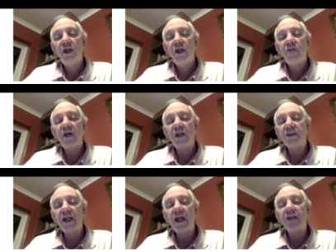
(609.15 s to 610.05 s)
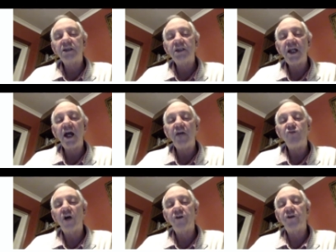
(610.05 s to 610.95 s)
And in fact, to get dn
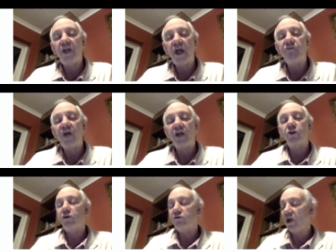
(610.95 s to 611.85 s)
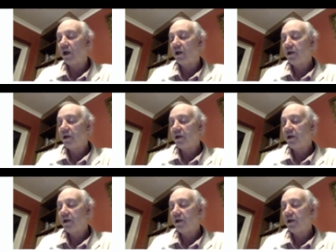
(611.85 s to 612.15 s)
rather than n factorial,